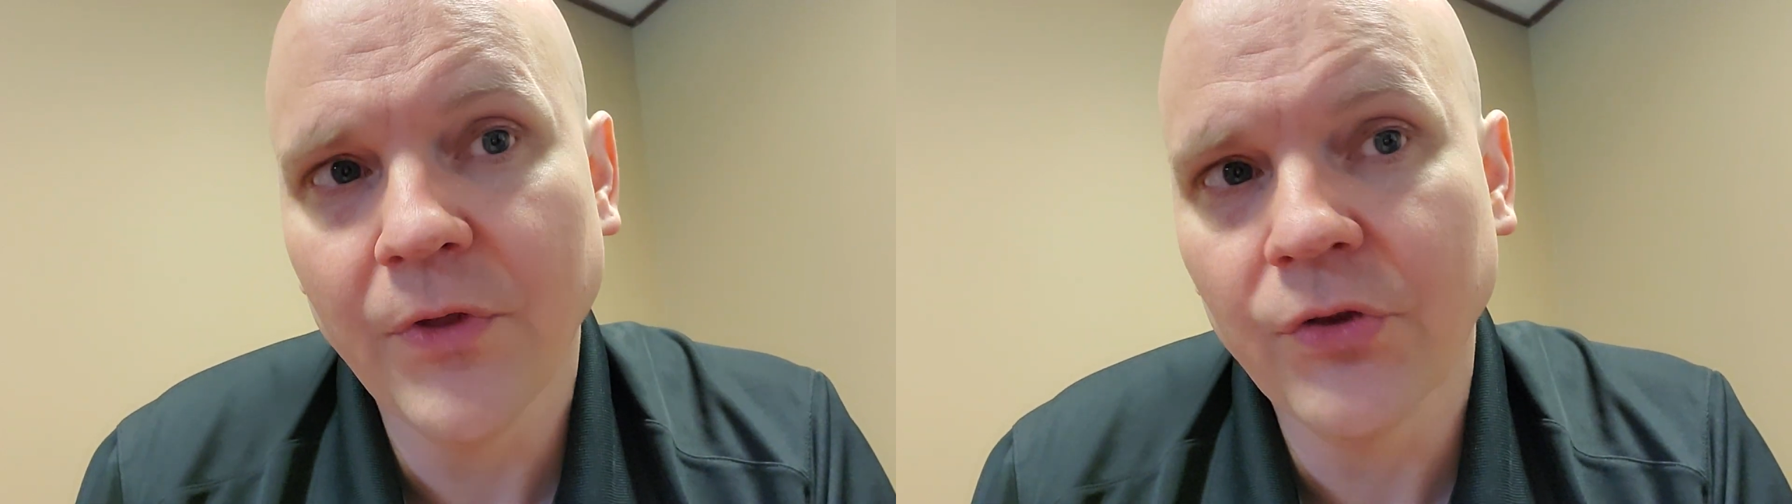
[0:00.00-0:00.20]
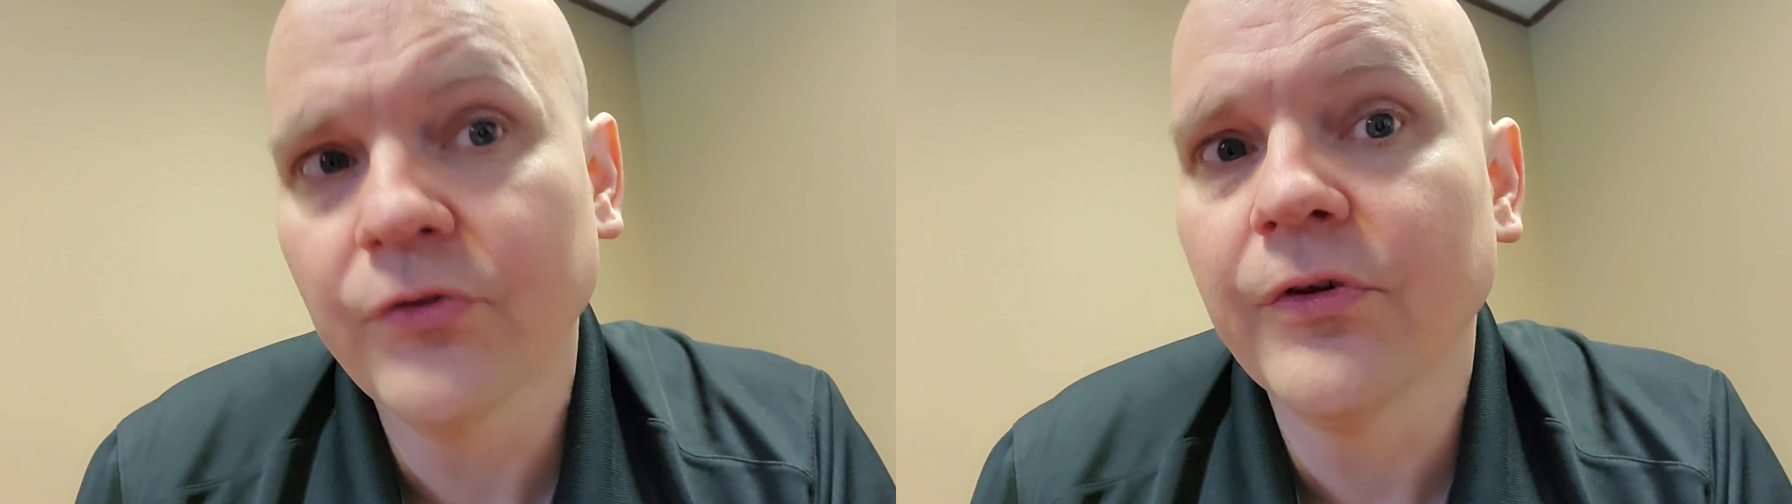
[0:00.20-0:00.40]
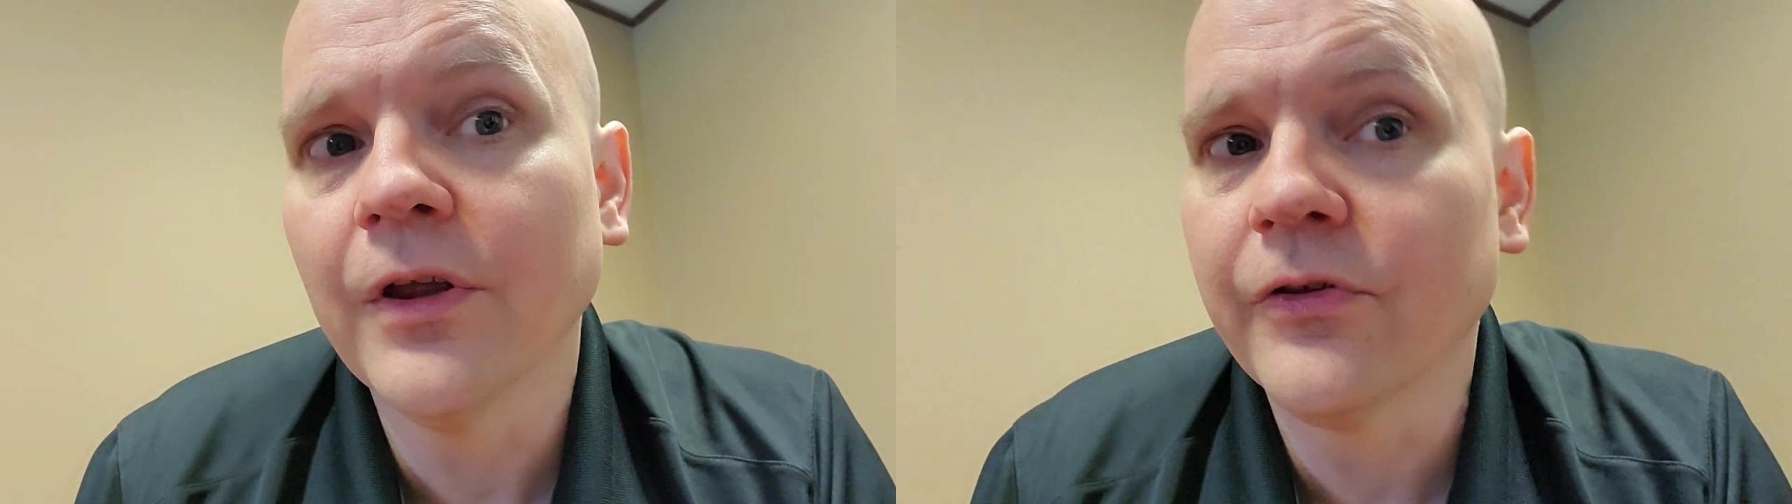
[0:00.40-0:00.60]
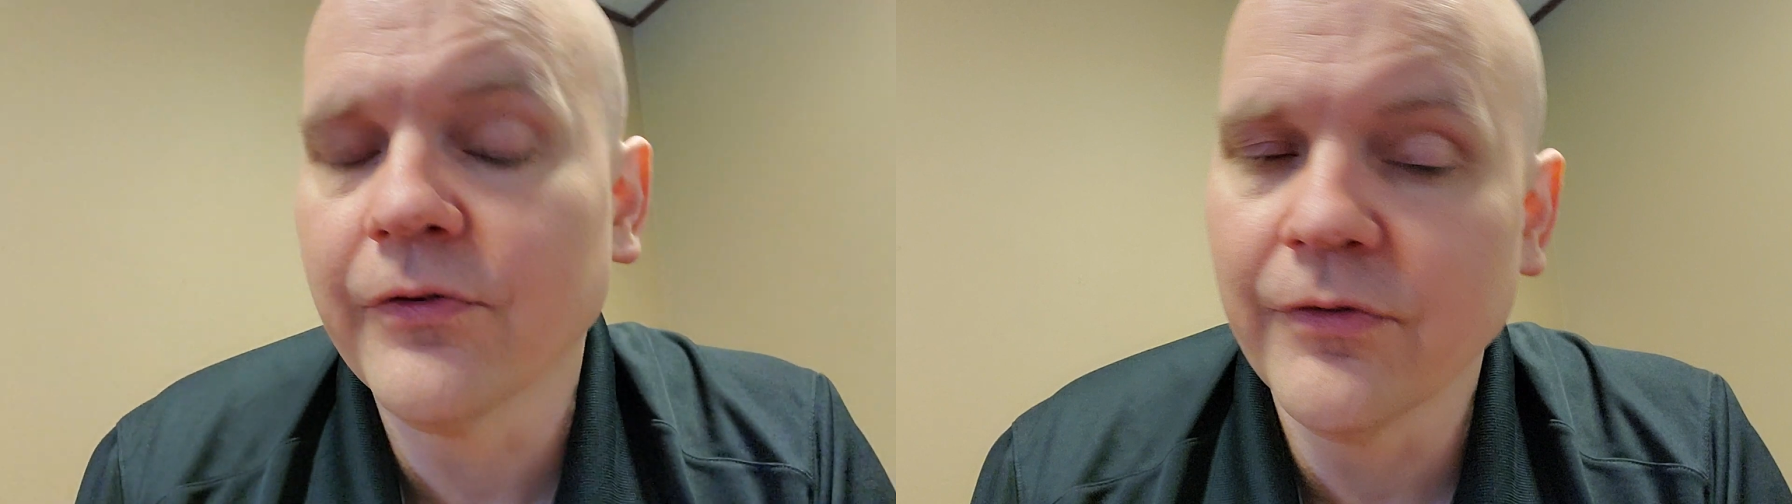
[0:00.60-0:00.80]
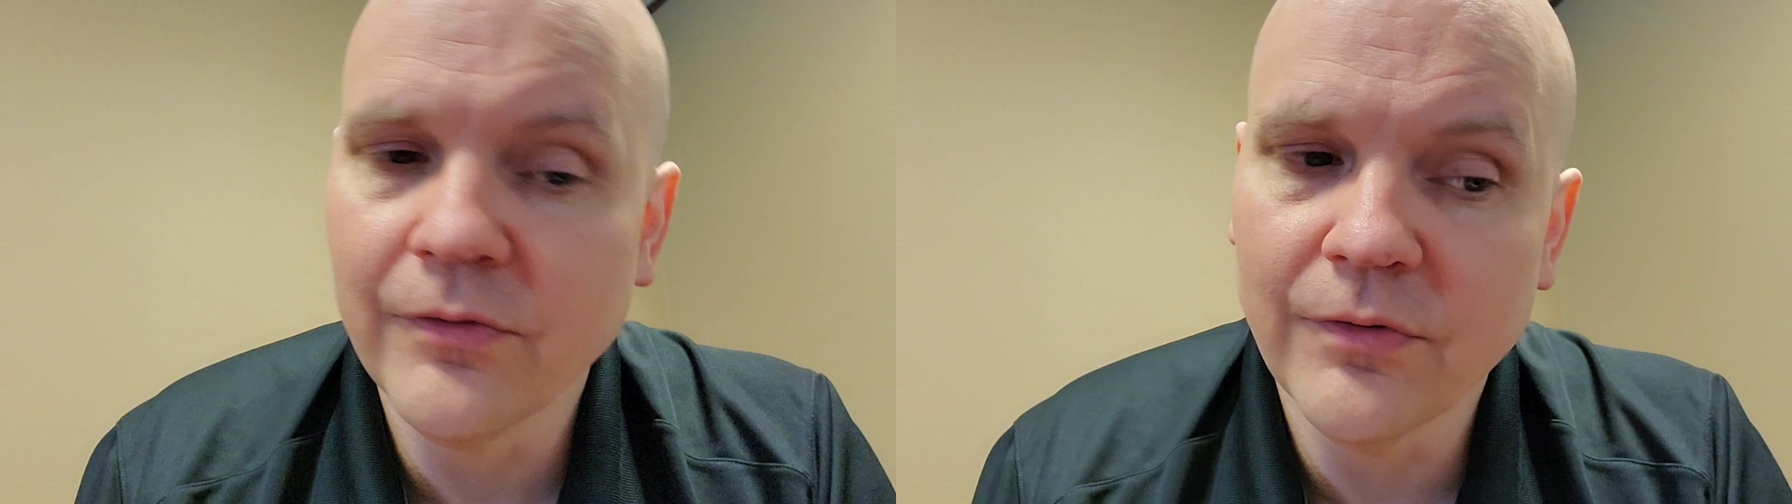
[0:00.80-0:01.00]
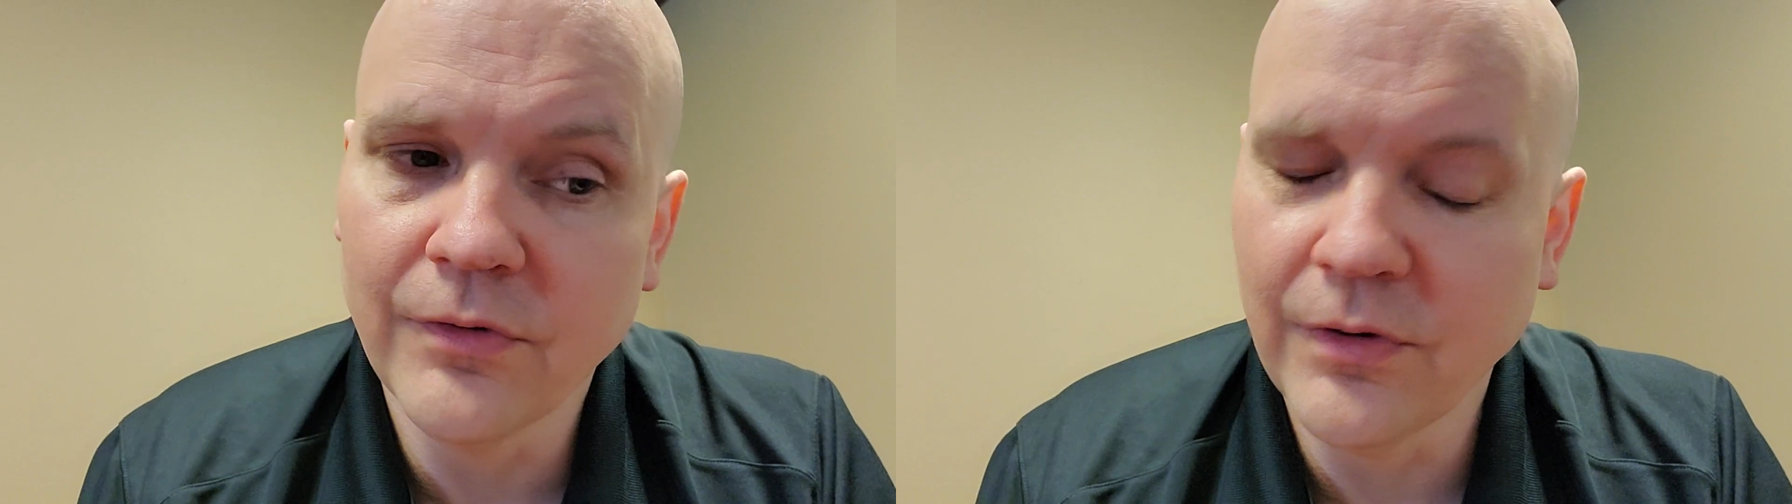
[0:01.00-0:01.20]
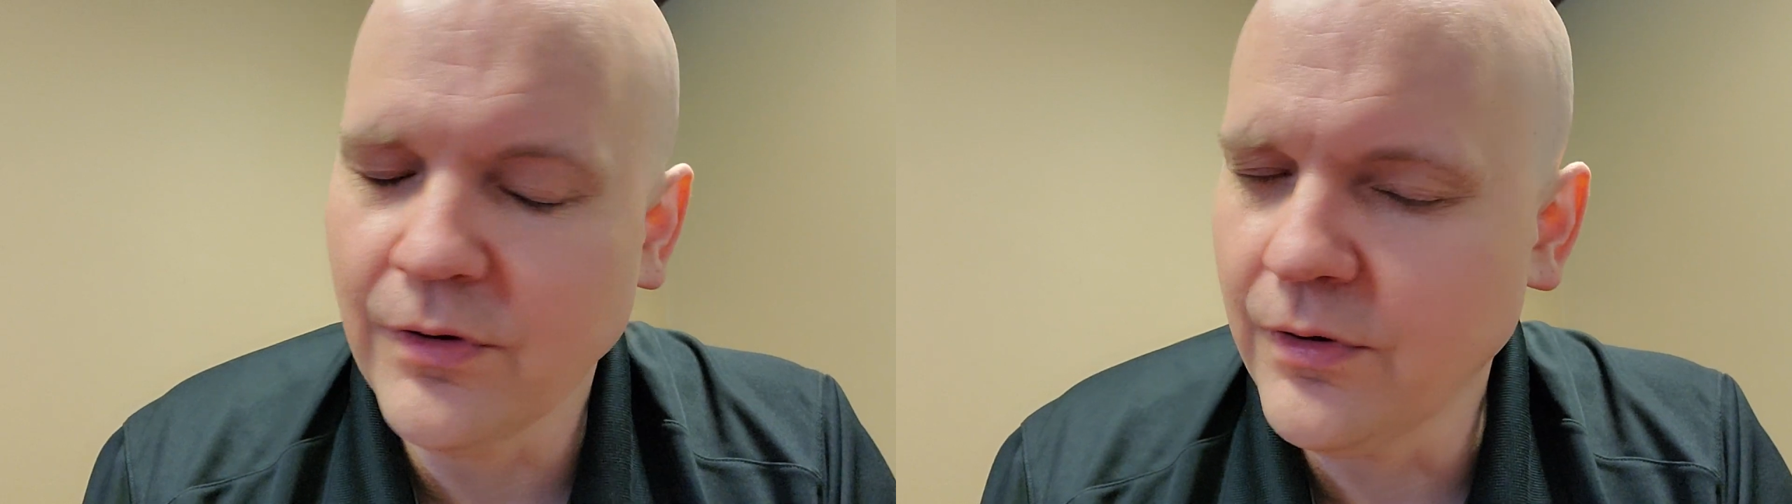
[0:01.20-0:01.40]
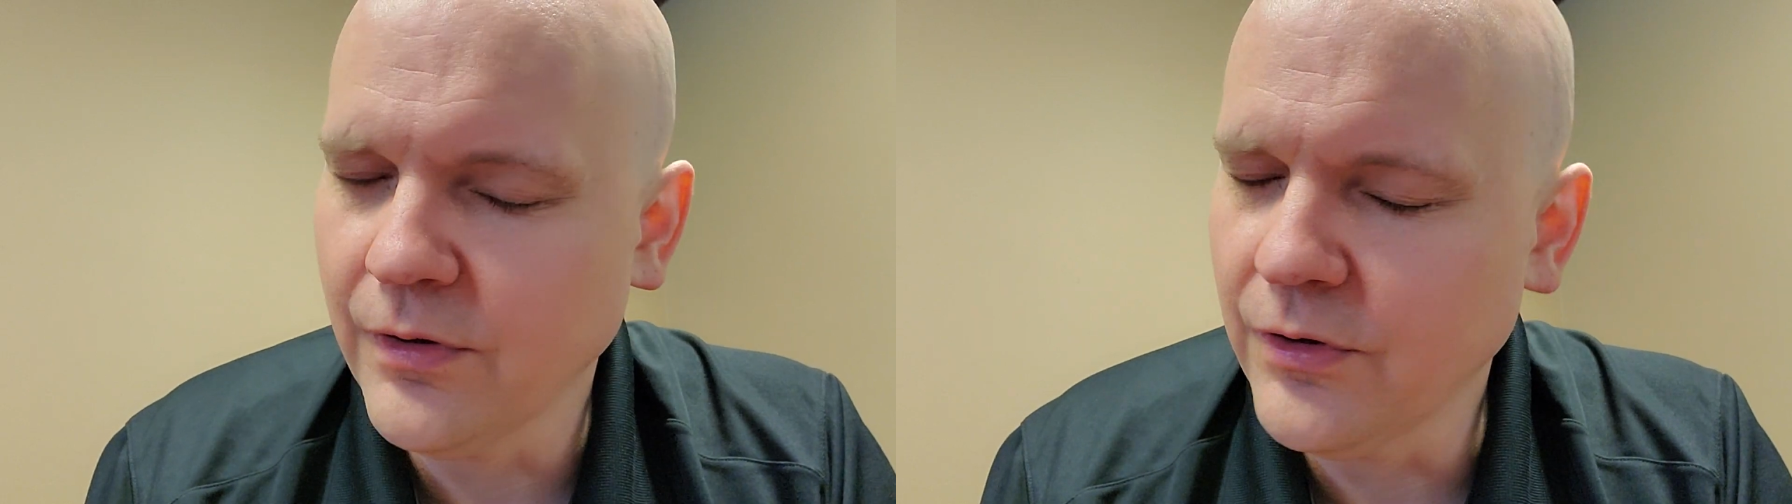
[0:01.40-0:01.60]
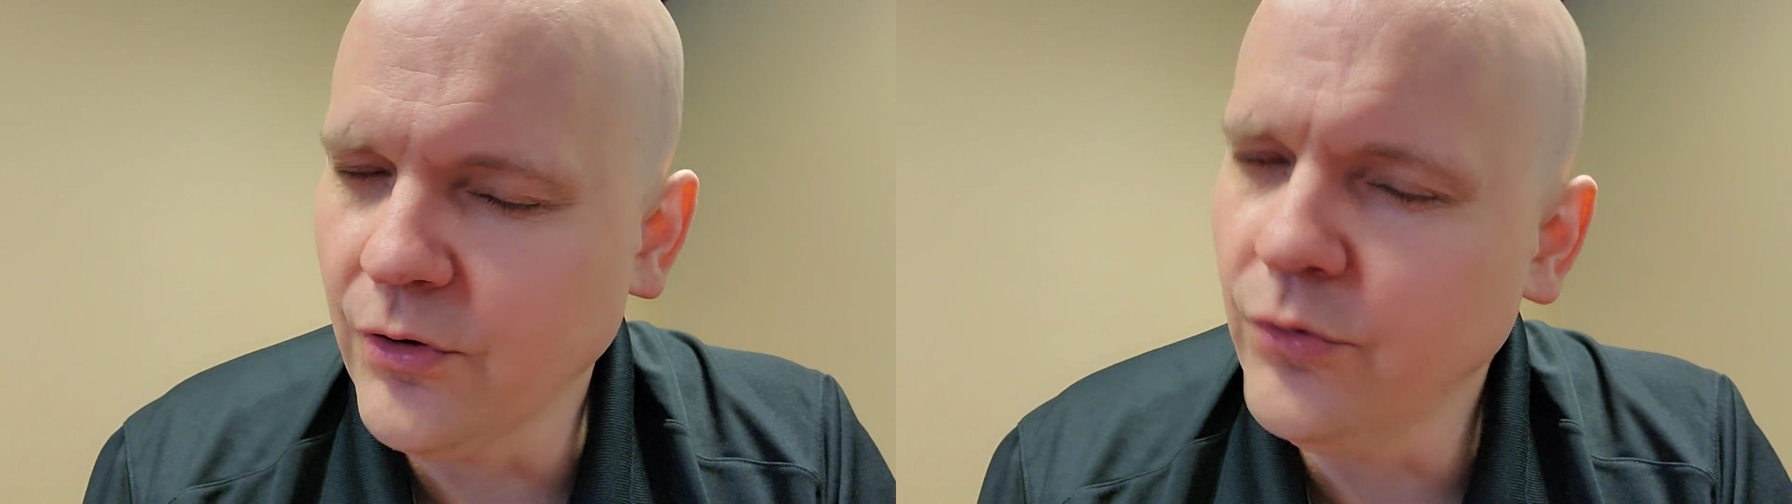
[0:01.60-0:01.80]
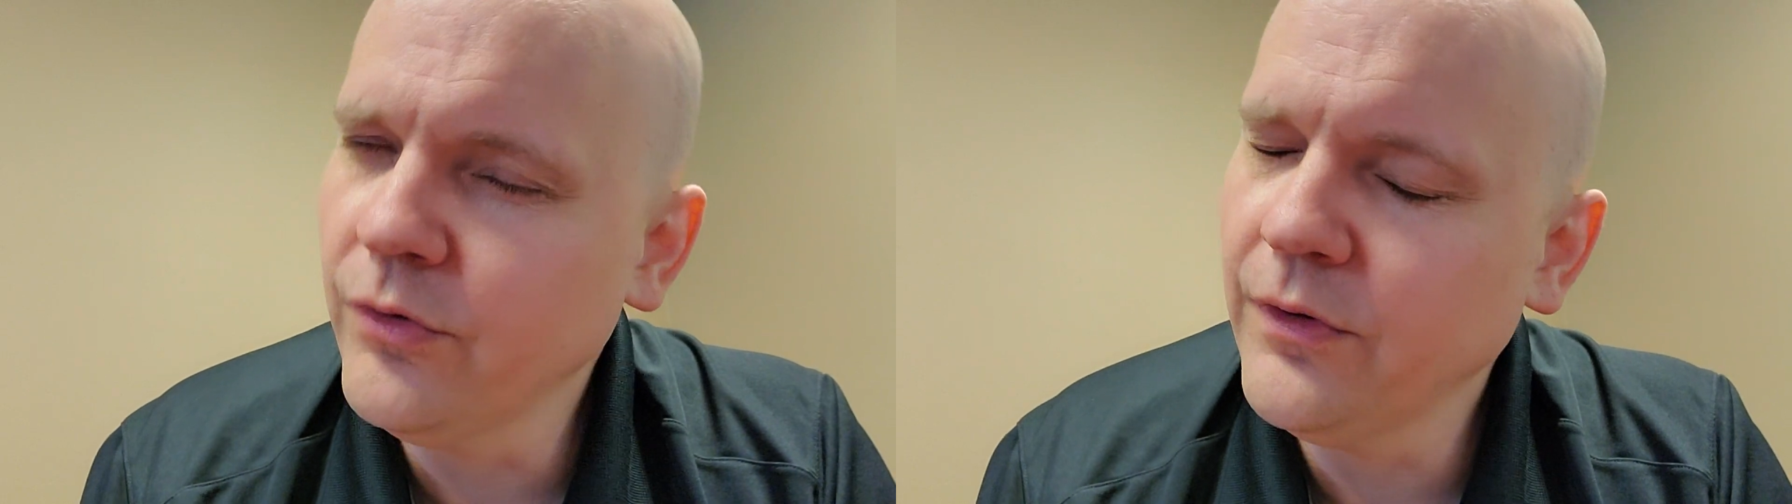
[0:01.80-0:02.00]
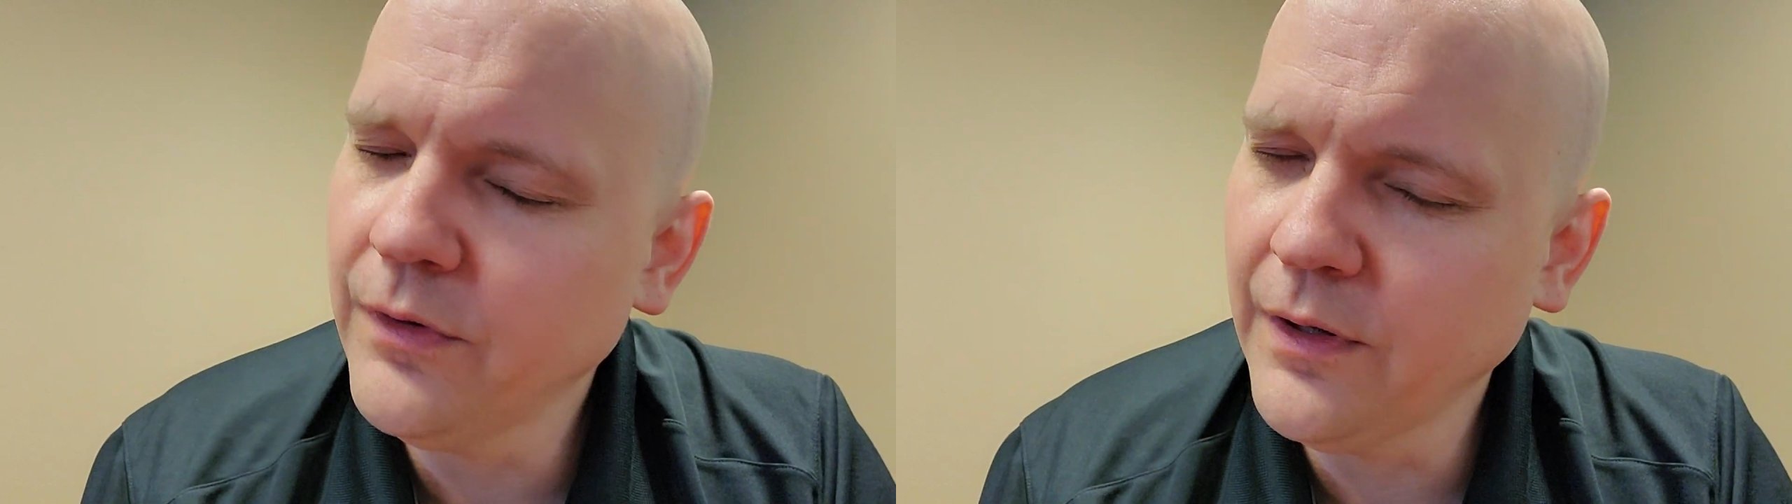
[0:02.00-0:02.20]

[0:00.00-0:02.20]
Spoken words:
It's you don't